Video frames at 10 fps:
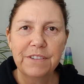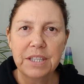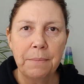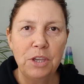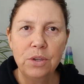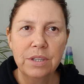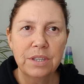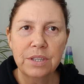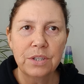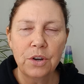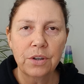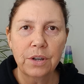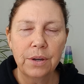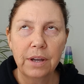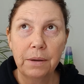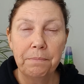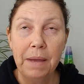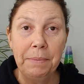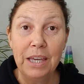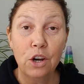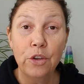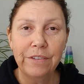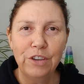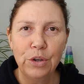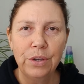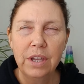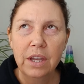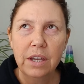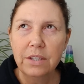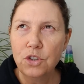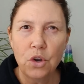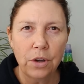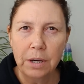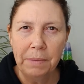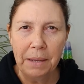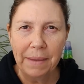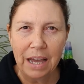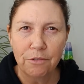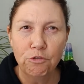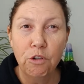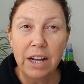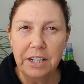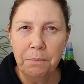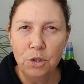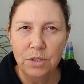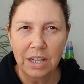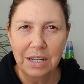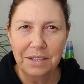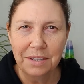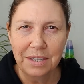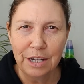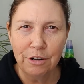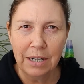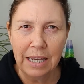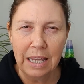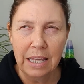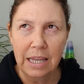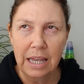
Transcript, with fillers: for some of you, this is not, uh, maybe a lot of you, is not going to be about writing music necessarily.